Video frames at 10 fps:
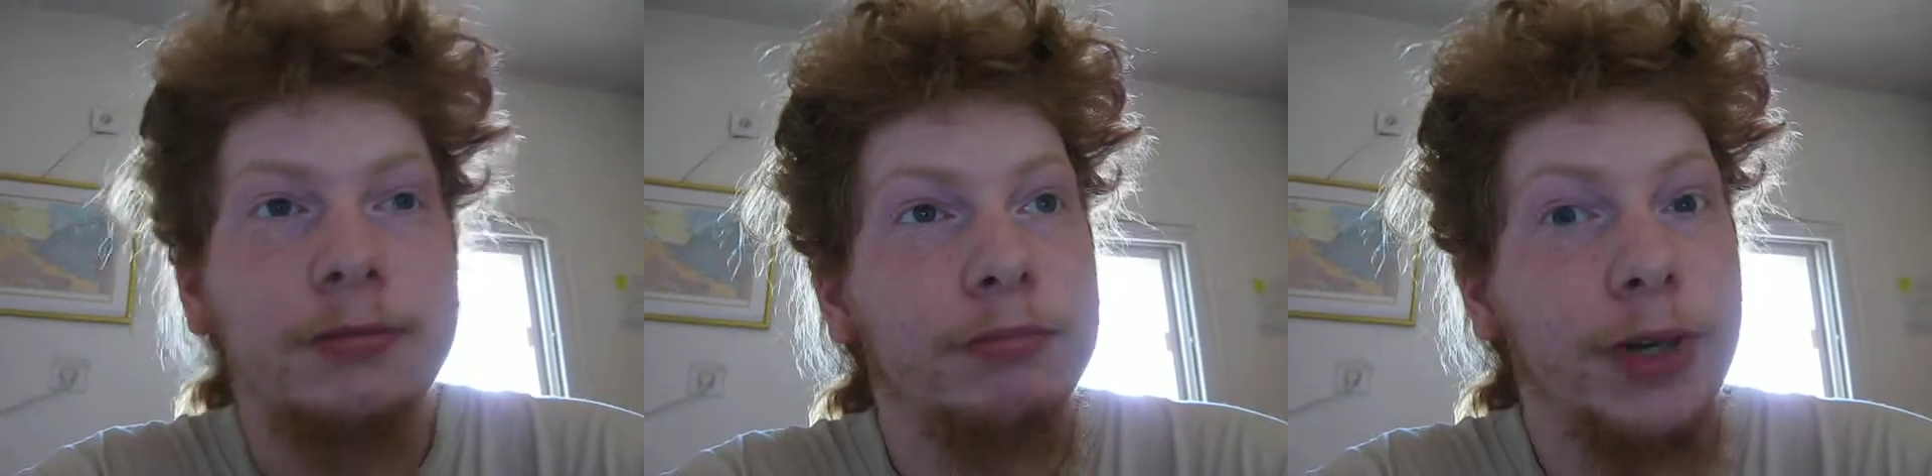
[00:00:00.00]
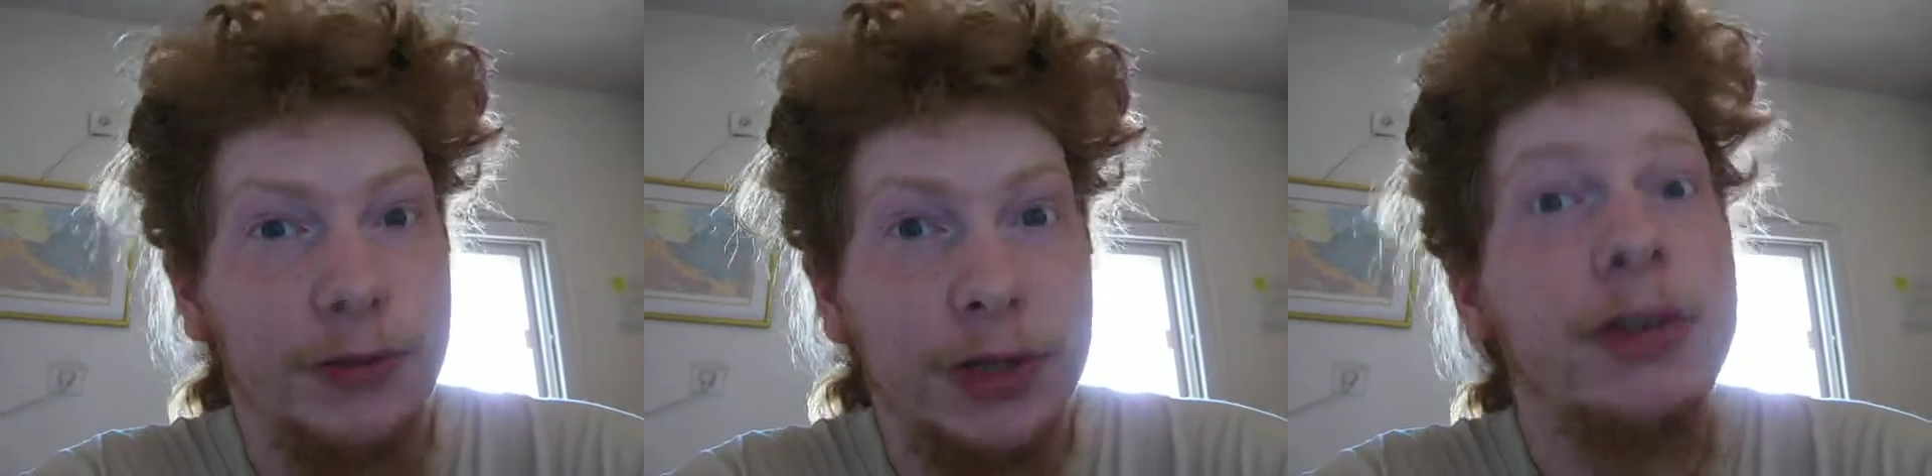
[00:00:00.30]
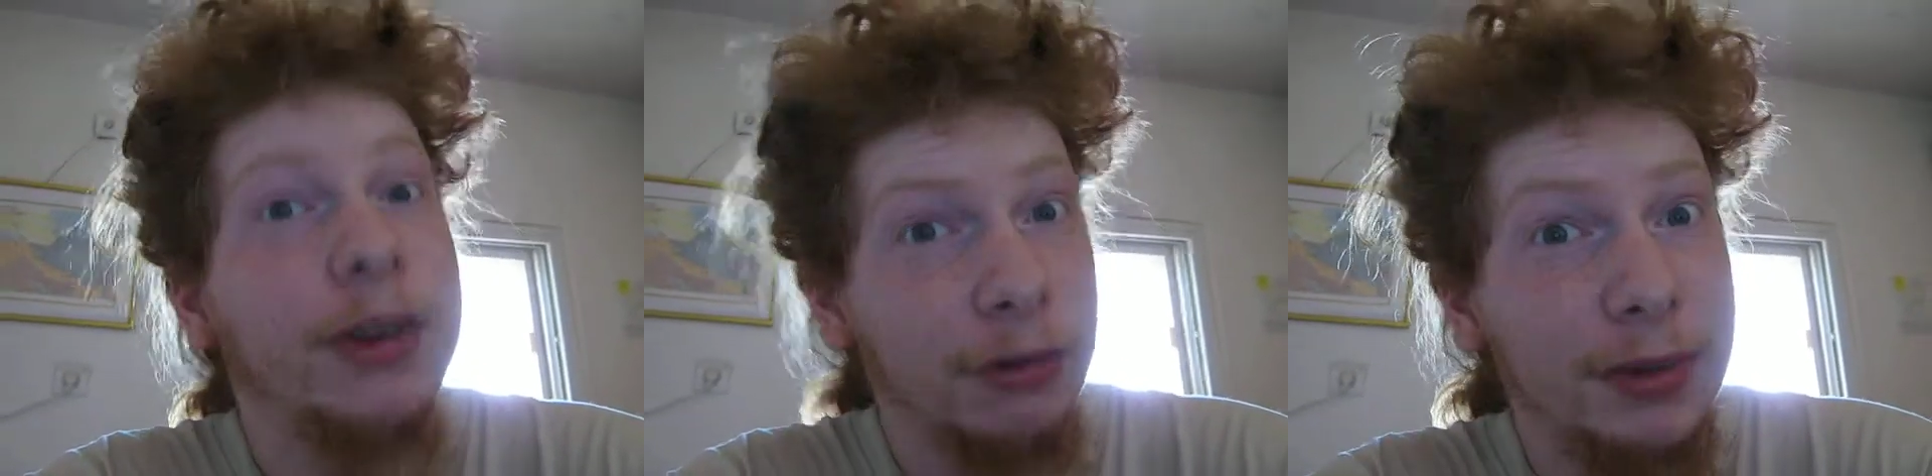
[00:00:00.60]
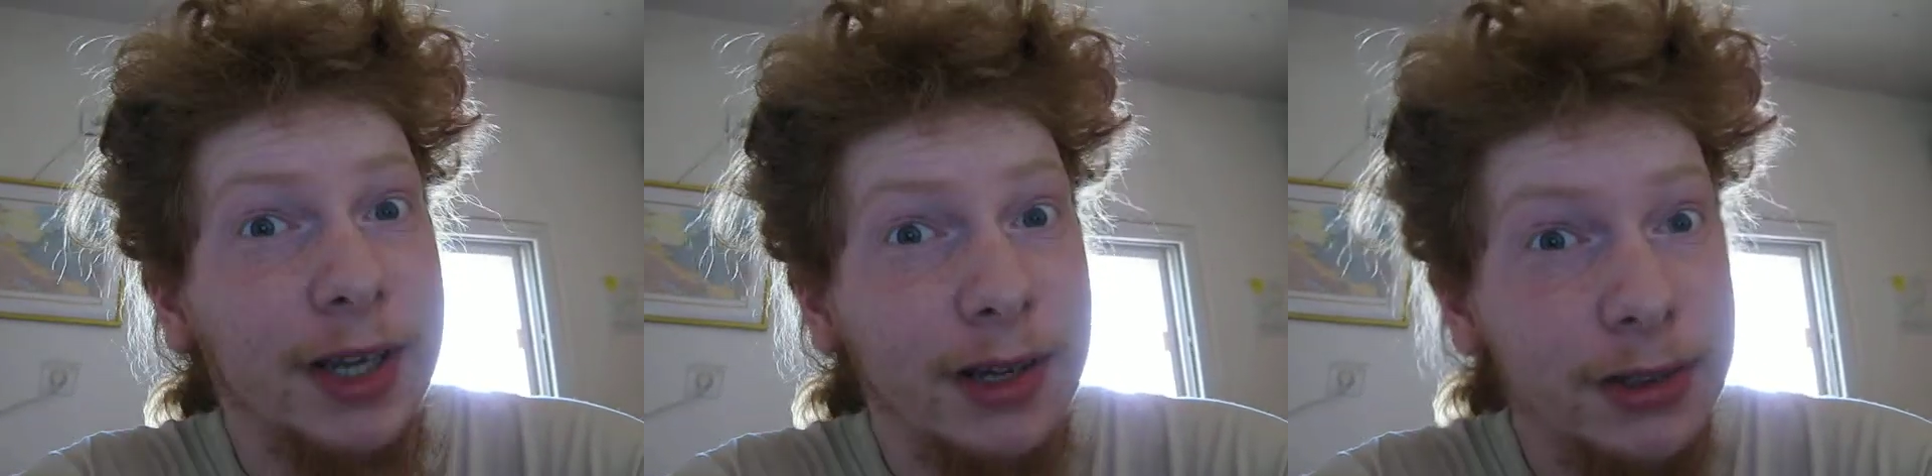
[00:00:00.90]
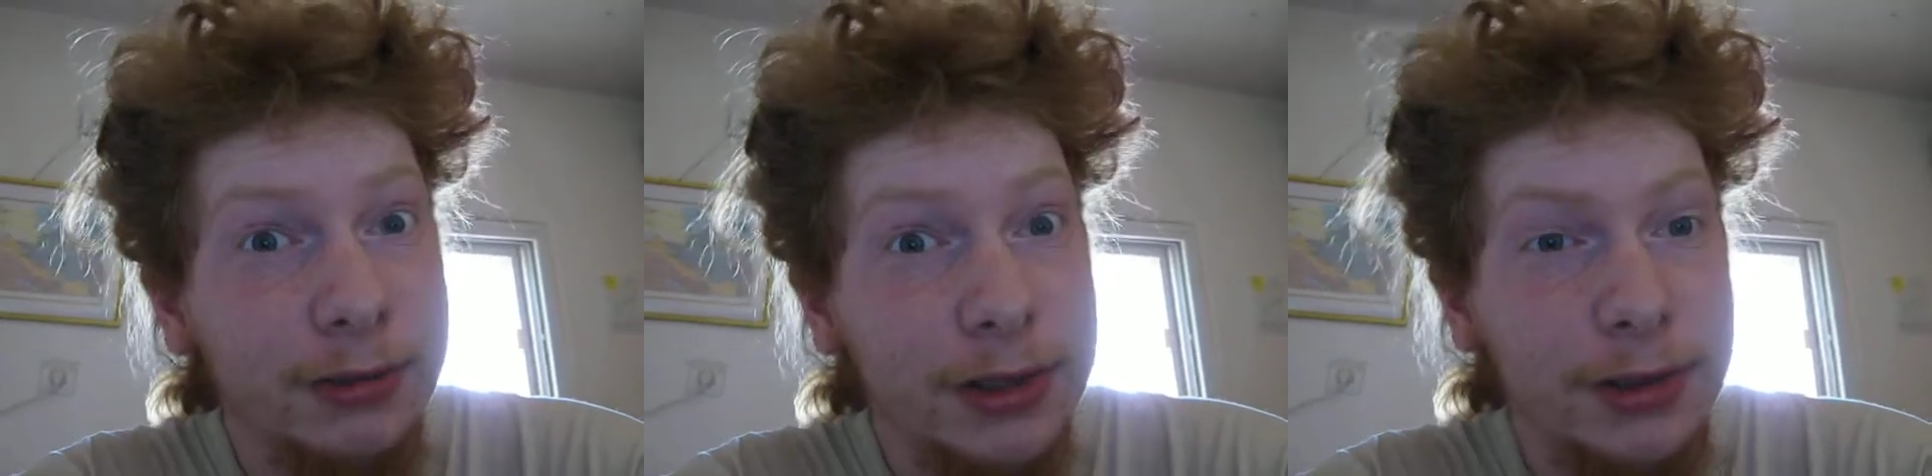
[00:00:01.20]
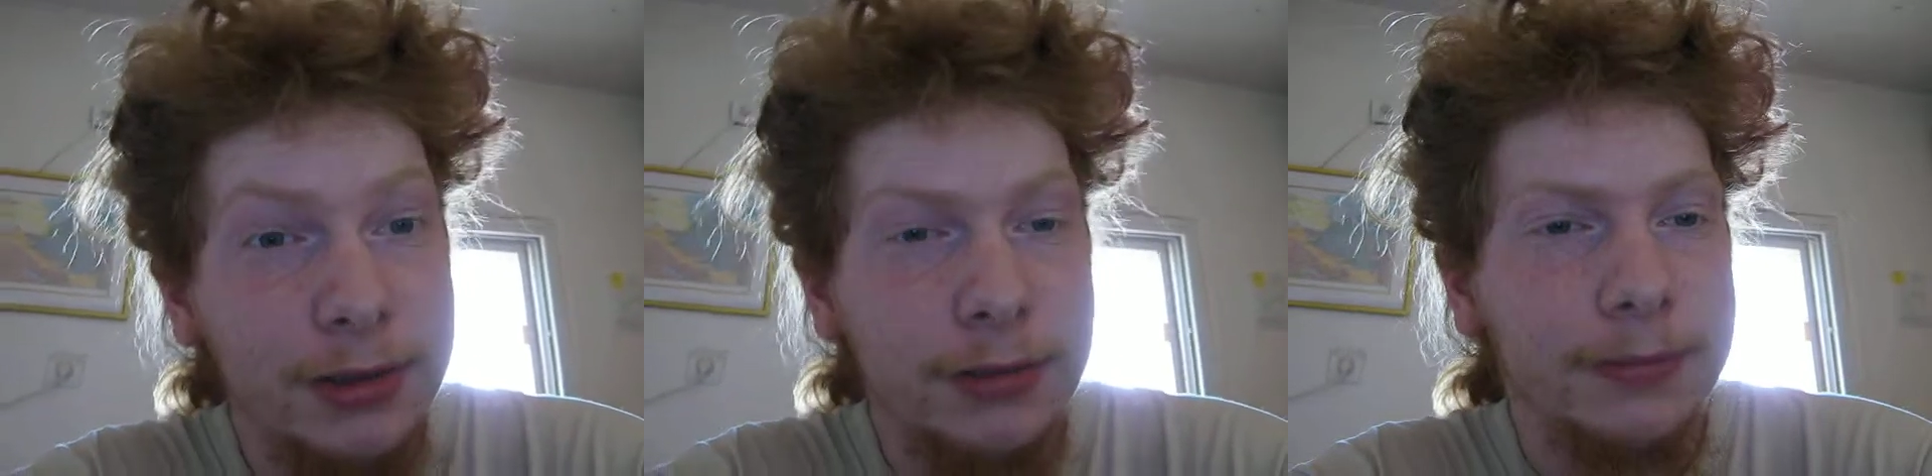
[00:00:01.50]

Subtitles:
But if you do, there will be consequences.